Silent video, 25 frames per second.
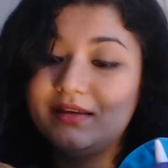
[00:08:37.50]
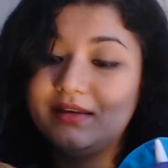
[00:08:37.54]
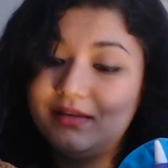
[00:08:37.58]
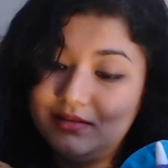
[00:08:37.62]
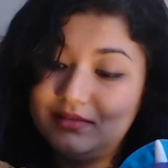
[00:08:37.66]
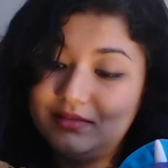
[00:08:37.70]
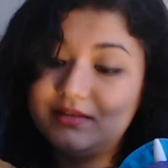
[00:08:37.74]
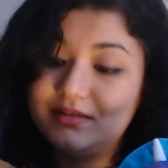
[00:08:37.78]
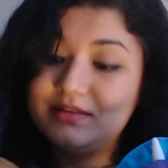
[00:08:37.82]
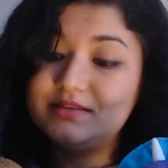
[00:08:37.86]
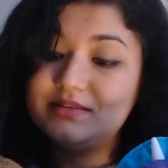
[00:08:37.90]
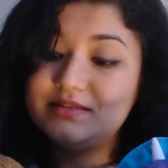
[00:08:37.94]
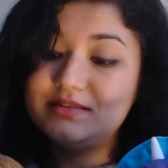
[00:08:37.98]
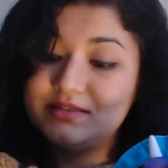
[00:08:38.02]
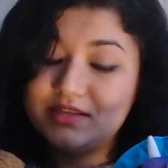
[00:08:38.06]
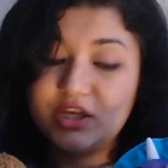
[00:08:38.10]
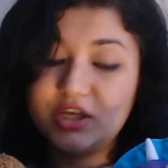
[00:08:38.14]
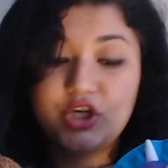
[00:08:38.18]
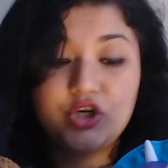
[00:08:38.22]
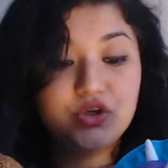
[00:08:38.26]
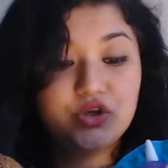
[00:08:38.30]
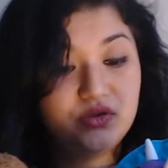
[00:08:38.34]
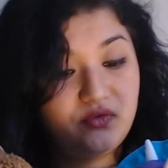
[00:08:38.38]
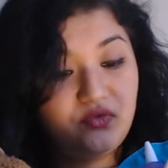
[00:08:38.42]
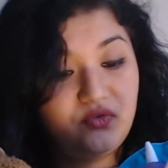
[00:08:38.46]
This is a
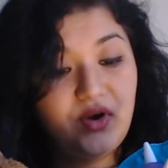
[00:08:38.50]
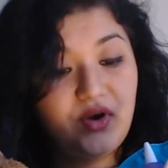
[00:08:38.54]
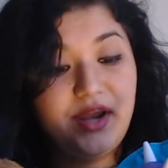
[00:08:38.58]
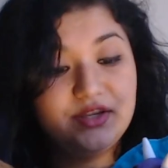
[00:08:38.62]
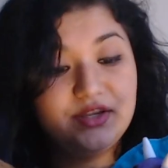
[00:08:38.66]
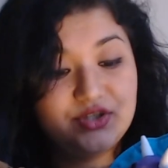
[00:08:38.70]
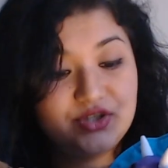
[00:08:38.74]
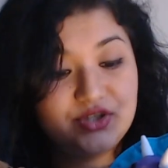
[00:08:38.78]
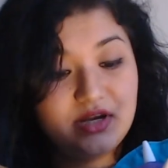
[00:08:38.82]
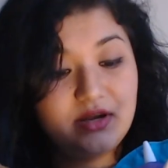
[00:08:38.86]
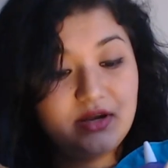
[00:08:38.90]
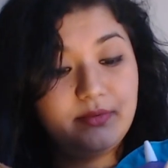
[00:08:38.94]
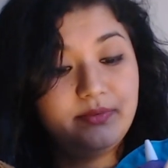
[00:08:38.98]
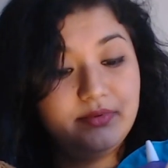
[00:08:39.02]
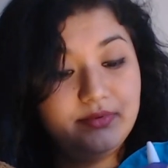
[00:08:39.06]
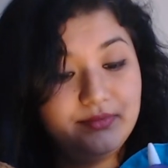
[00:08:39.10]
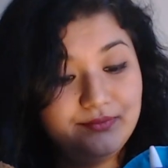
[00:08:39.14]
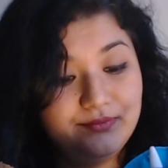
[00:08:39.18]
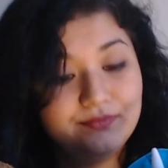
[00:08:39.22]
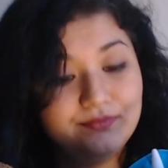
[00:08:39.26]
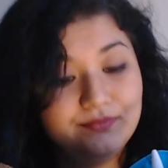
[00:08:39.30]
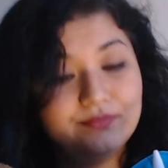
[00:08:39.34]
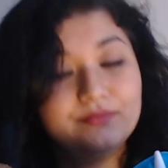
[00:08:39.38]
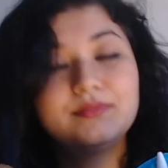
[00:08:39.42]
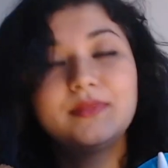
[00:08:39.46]
good
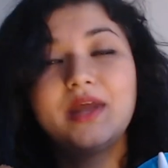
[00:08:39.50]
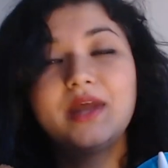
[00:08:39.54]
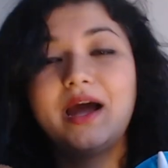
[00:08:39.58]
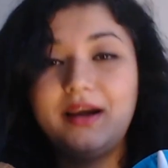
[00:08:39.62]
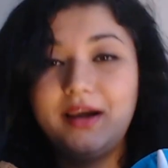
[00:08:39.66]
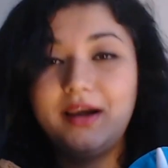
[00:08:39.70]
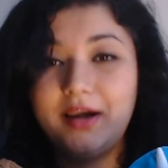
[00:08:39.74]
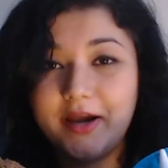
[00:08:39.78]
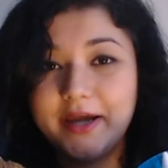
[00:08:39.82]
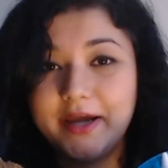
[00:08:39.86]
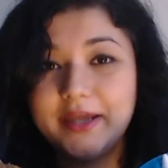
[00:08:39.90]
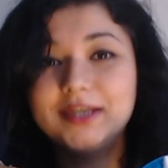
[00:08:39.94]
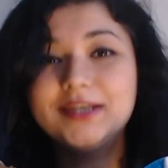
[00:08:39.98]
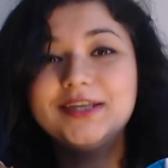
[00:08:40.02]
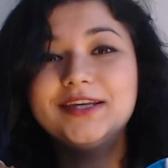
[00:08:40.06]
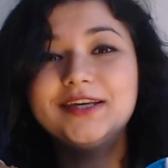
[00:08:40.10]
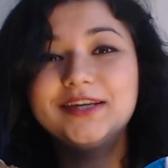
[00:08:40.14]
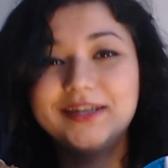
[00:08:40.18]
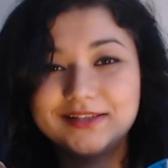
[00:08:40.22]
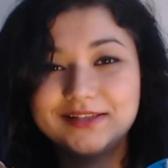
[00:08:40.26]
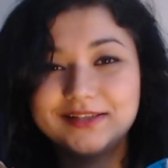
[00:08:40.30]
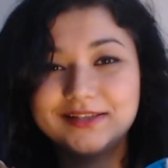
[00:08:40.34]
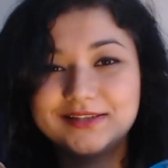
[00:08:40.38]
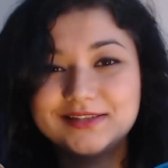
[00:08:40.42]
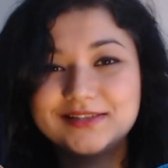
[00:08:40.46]
friendship. I like
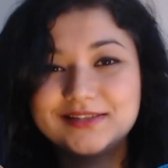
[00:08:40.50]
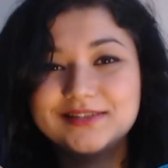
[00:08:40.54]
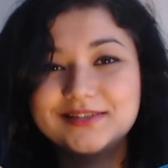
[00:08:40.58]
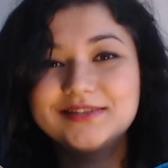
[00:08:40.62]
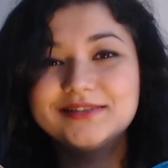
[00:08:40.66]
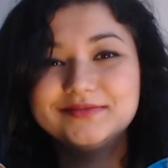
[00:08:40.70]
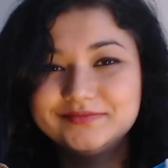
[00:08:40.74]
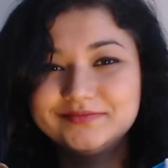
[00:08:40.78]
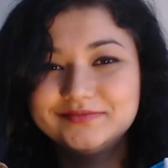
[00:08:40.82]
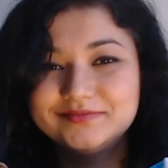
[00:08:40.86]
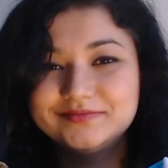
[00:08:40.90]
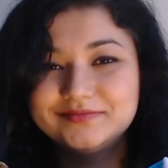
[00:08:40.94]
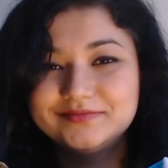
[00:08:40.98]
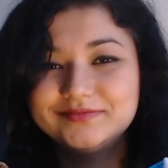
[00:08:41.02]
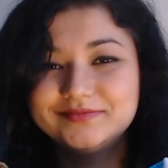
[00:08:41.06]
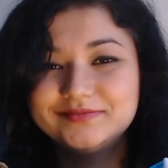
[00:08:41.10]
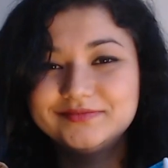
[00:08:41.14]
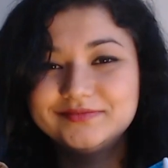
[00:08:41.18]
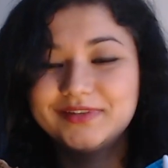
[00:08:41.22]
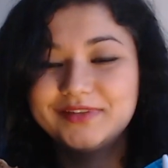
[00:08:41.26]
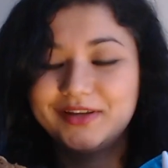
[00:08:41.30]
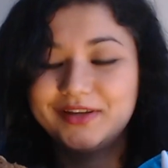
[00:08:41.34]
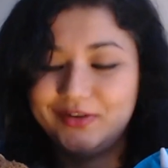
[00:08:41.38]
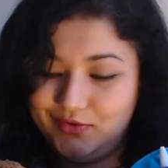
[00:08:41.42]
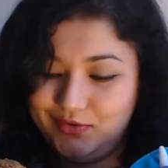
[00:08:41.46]
it.
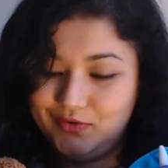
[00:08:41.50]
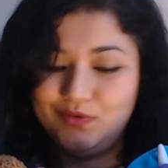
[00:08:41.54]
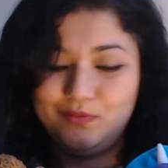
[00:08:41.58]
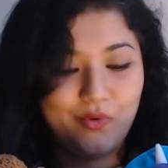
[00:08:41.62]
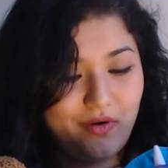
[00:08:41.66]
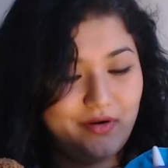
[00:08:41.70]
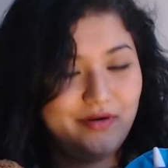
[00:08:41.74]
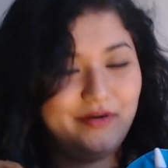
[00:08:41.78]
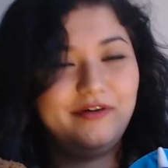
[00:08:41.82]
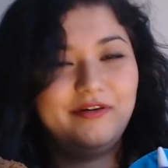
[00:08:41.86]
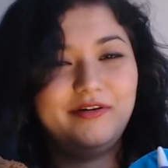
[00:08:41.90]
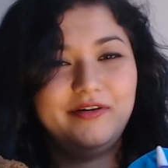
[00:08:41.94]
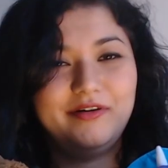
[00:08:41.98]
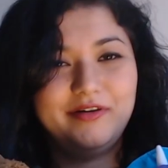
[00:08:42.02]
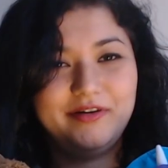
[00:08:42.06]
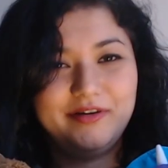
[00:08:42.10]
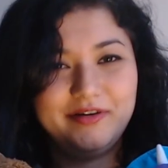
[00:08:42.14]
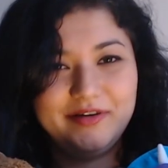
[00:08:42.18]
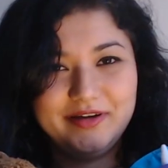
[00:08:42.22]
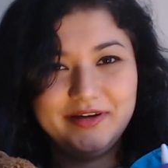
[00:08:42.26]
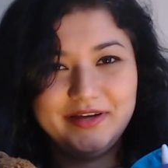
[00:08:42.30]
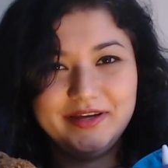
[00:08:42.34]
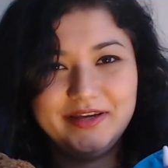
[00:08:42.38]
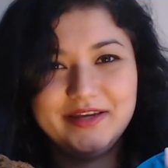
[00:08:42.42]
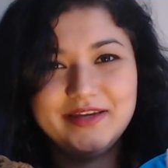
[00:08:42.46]
Good
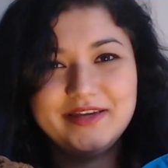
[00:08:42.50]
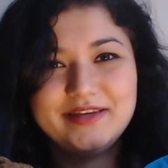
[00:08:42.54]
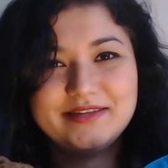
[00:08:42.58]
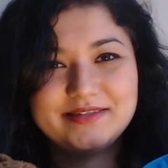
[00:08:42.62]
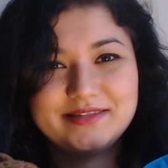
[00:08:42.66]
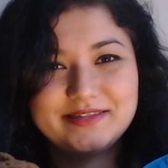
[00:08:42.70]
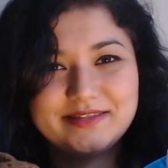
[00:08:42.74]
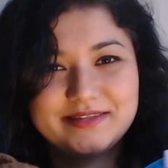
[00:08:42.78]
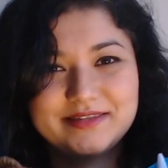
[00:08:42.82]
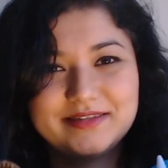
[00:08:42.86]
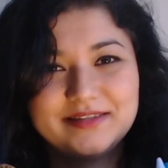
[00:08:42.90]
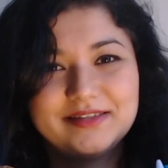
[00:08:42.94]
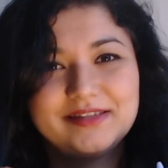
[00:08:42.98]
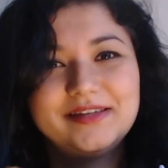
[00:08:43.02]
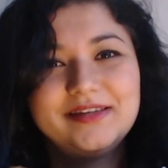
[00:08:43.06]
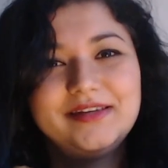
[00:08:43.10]
boys.